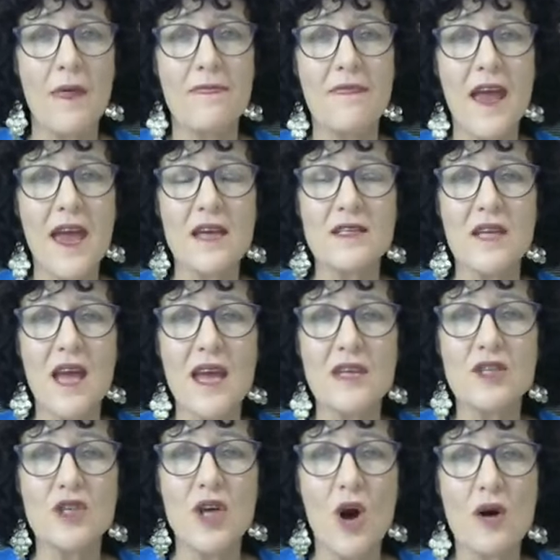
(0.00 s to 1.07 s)
that
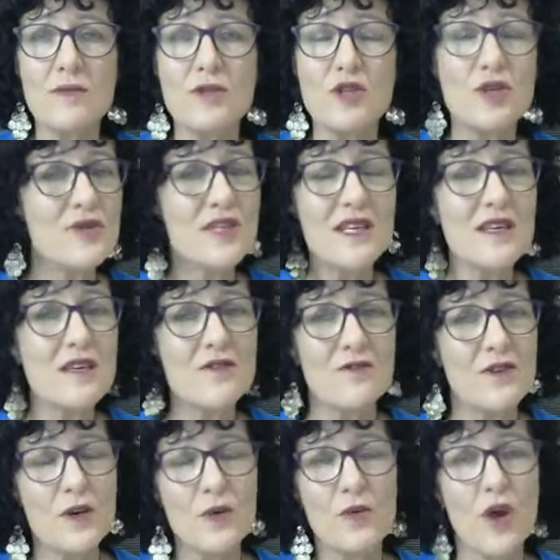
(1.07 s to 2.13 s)
at times you didn't
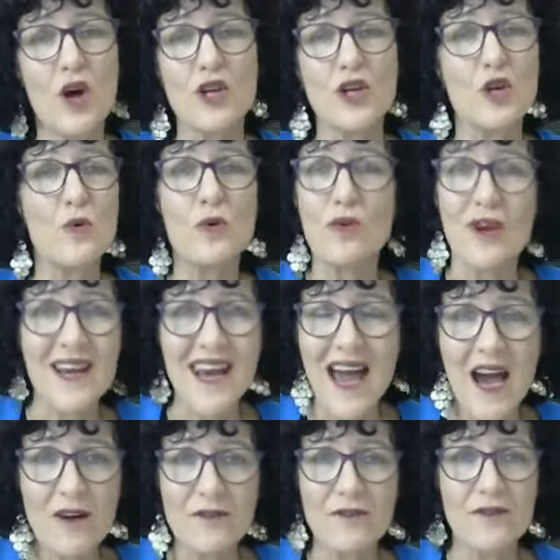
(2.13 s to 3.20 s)
feel like you were
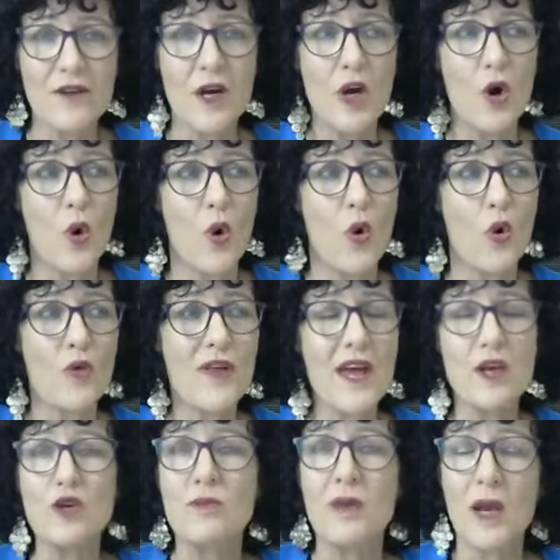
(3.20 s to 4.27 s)
enough or that
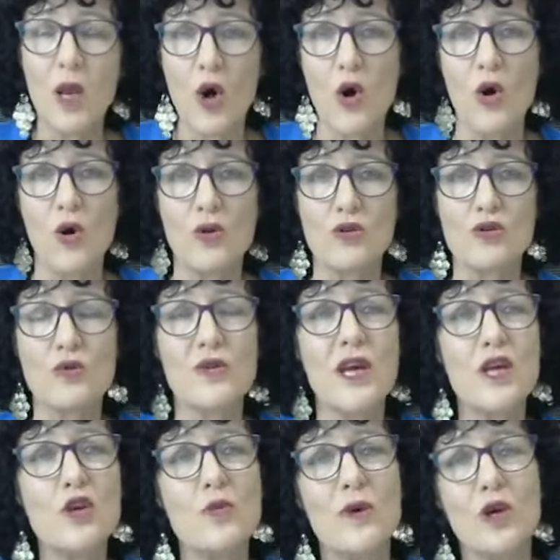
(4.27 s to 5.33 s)
you belonged or
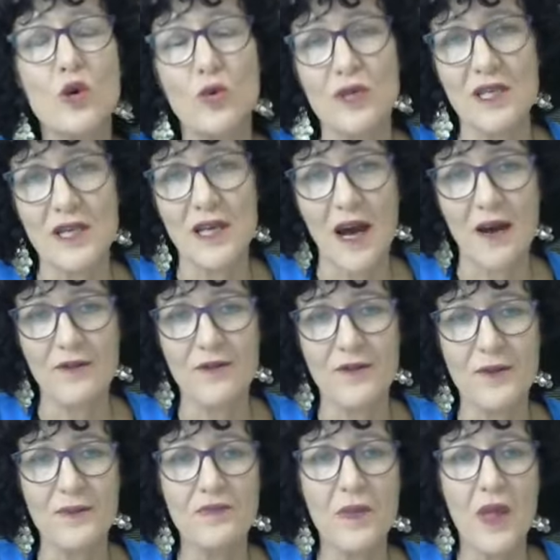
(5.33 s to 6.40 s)
that you were good enough.
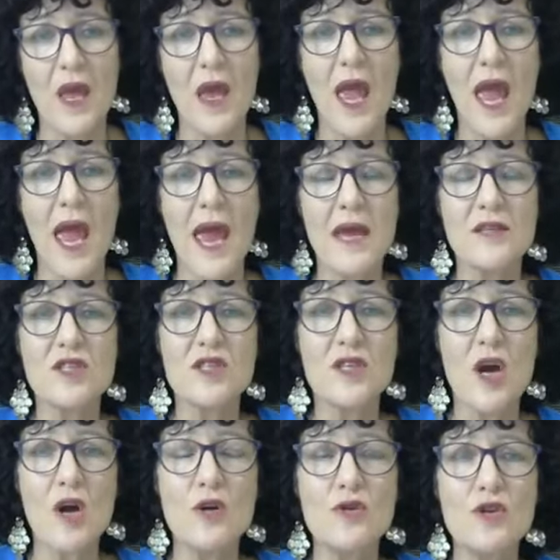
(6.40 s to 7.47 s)
And
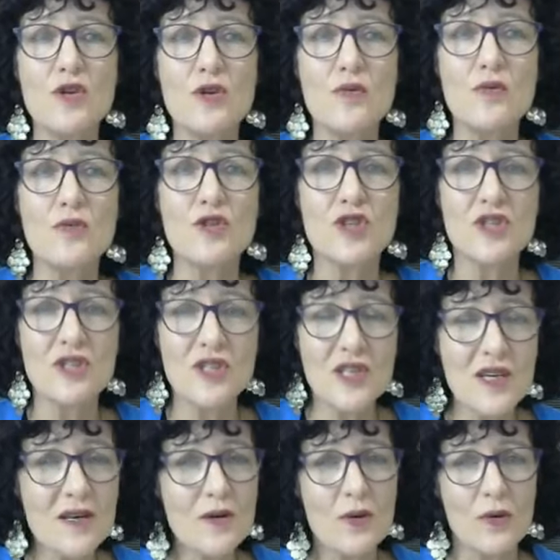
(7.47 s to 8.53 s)
so you
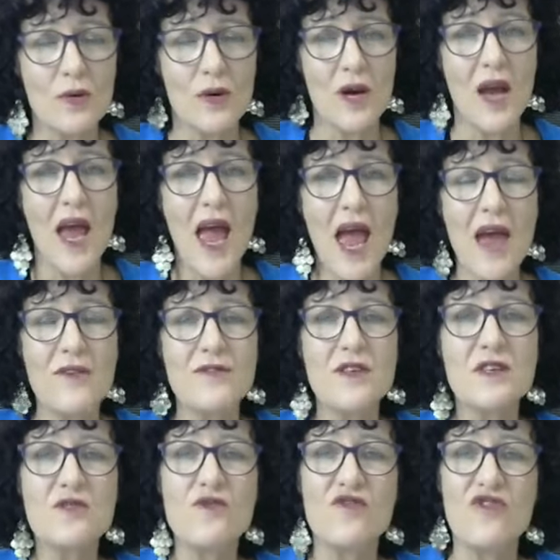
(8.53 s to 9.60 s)
still have
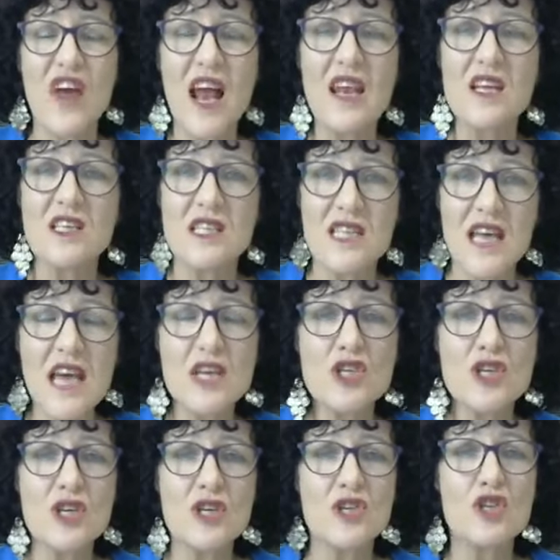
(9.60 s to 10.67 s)
this
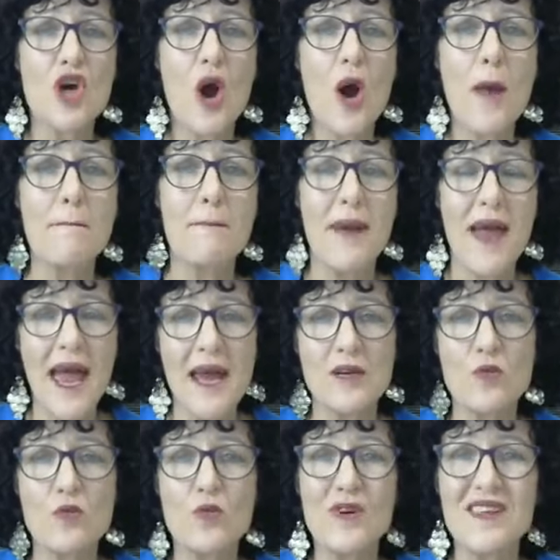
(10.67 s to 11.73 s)
validation type
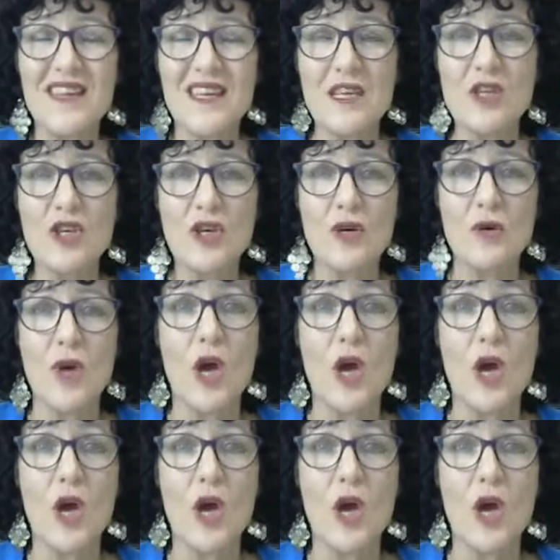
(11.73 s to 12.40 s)
pattern within you.